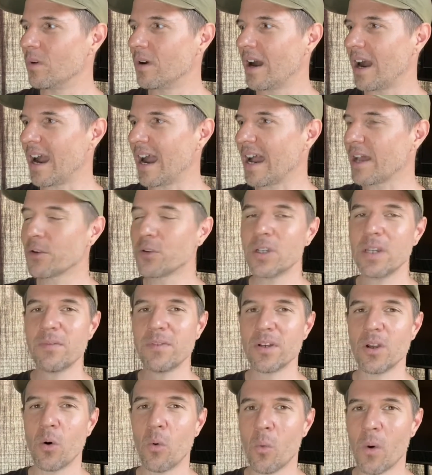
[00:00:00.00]
I don't even
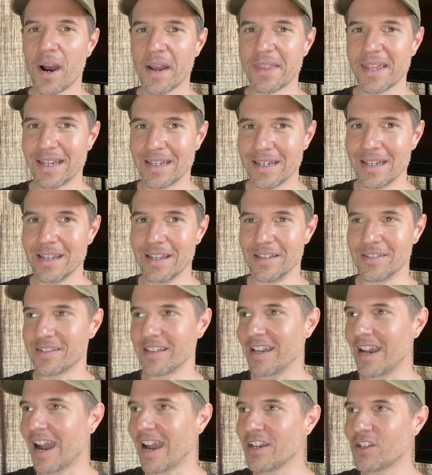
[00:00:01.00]
know why that is.
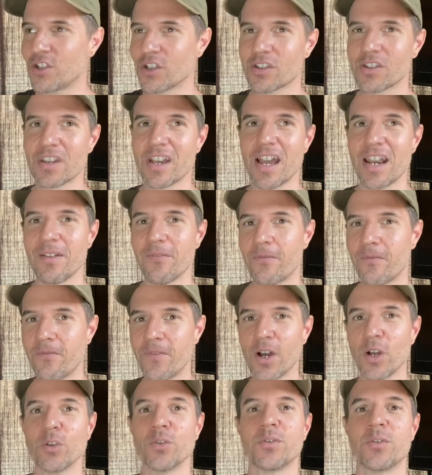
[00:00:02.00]
I just kind of
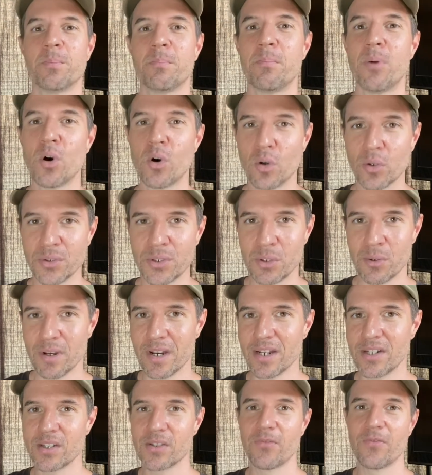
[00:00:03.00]
felt pulled to it. I
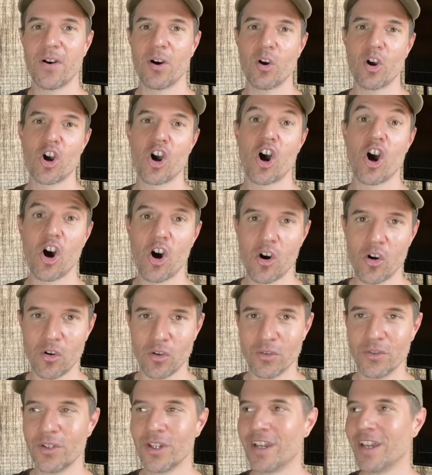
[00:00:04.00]
just felt
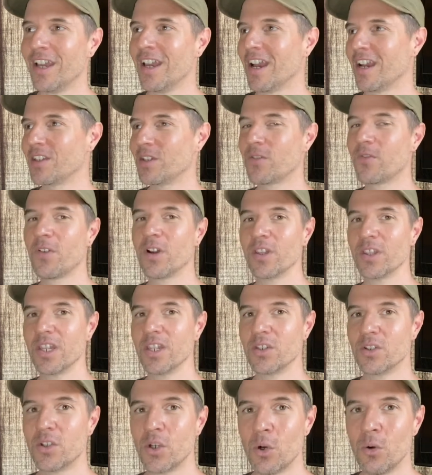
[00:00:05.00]
called. I just felt
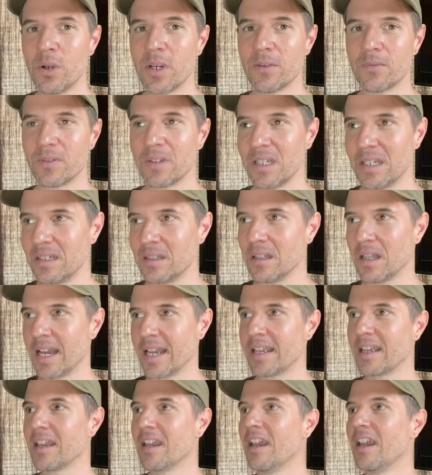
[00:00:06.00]
intuitively
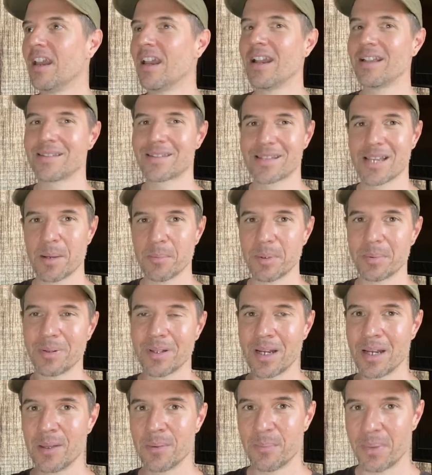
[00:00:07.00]
like it's time to
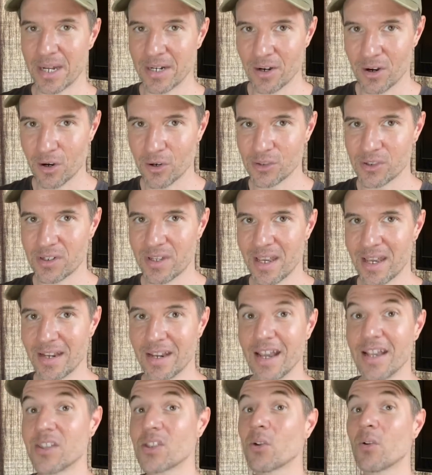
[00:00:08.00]
play with binaurals again.
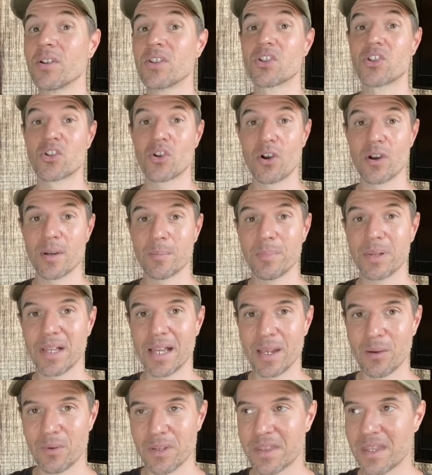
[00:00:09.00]
And so I started
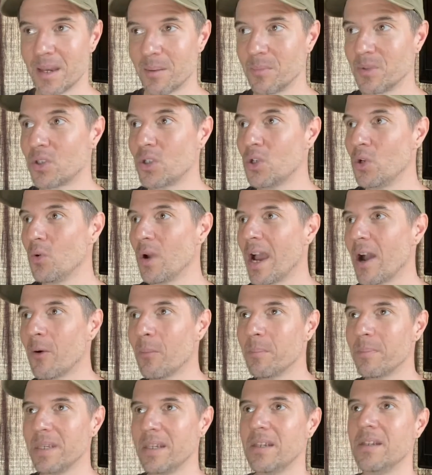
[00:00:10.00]
playing with them to help
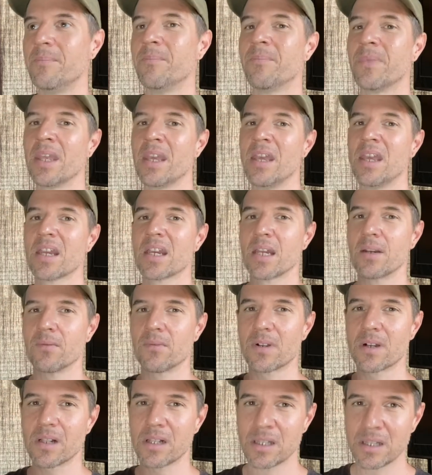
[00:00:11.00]
me kind
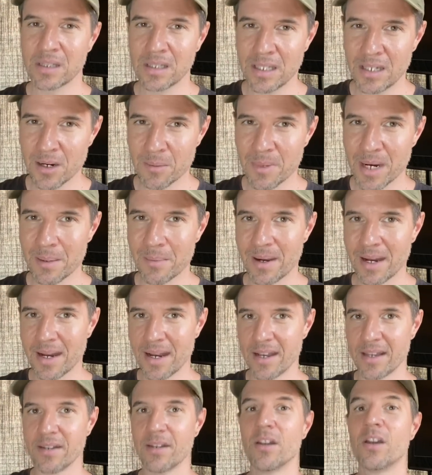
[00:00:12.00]
of clear my
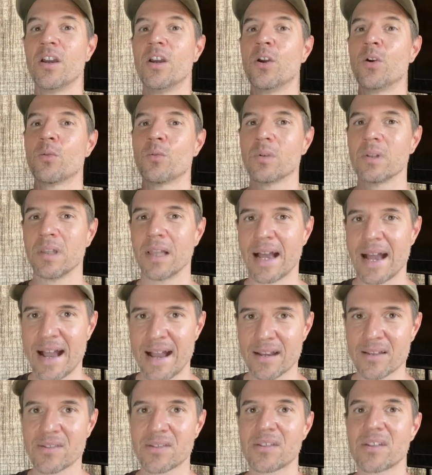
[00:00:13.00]
mind,
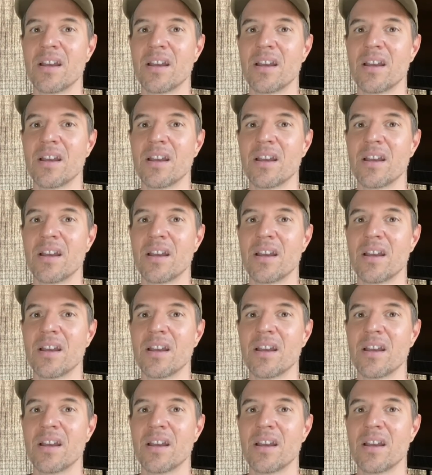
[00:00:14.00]
relax,